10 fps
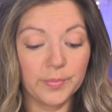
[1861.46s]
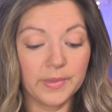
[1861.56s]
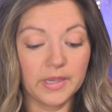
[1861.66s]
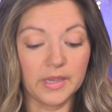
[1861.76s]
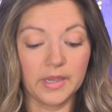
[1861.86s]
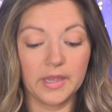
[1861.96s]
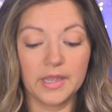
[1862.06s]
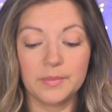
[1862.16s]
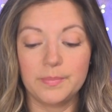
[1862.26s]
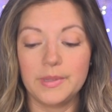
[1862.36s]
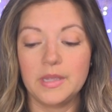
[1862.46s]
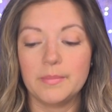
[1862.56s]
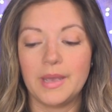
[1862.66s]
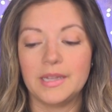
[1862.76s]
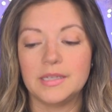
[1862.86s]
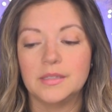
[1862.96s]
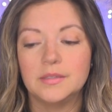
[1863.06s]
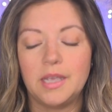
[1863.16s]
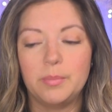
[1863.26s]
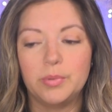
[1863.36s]
me and be my
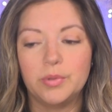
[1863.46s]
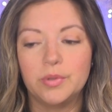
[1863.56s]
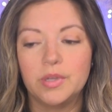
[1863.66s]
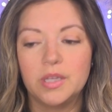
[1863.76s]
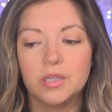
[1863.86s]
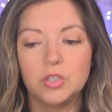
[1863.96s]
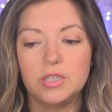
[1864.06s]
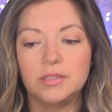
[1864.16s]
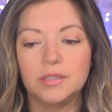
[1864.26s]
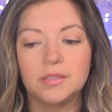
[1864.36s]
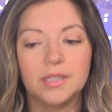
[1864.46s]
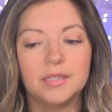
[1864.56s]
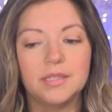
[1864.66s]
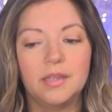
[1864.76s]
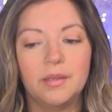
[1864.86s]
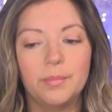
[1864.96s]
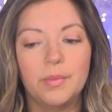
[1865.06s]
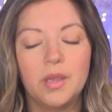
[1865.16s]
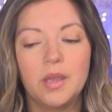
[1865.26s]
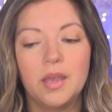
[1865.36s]
disciple, Jesus said to him.
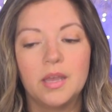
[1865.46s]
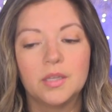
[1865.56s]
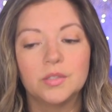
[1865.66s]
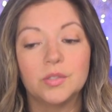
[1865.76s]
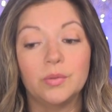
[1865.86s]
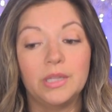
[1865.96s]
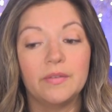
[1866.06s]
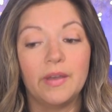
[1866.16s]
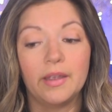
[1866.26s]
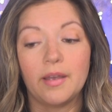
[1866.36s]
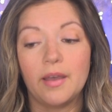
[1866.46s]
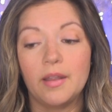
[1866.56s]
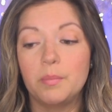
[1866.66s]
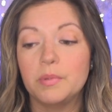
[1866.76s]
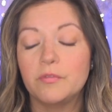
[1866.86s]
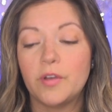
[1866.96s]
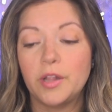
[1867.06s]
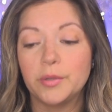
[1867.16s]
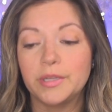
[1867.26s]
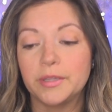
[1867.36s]
So Levi got up and
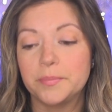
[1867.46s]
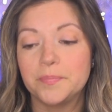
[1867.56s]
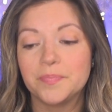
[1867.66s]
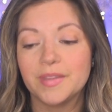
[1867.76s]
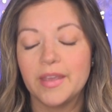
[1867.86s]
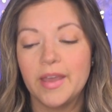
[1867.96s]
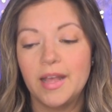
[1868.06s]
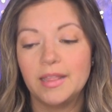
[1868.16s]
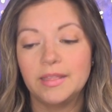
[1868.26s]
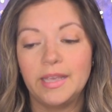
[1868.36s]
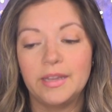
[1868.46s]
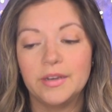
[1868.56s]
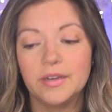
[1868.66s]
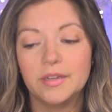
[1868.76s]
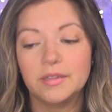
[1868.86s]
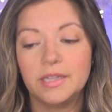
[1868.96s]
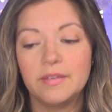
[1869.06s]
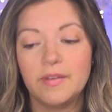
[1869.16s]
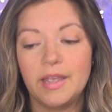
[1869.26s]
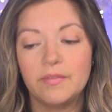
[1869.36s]
followed him. Later,
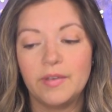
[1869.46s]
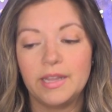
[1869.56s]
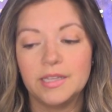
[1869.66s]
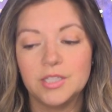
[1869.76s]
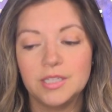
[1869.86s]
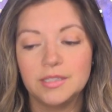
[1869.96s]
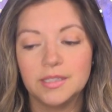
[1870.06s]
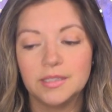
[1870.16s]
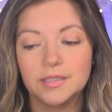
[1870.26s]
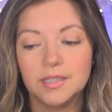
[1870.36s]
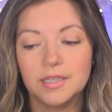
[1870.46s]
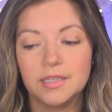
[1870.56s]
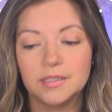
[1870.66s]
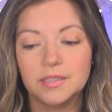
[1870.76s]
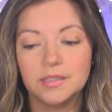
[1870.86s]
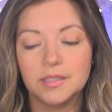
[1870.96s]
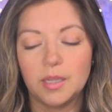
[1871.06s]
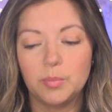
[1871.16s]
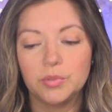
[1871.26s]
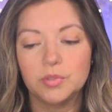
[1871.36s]
Levi invited Jesus and his
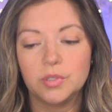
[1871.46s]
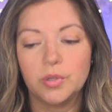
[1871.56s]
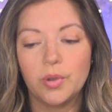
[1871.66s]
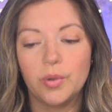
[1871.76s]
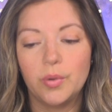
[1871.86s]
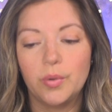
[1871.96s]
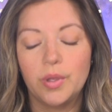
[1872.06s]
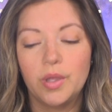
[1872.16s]
disciples to go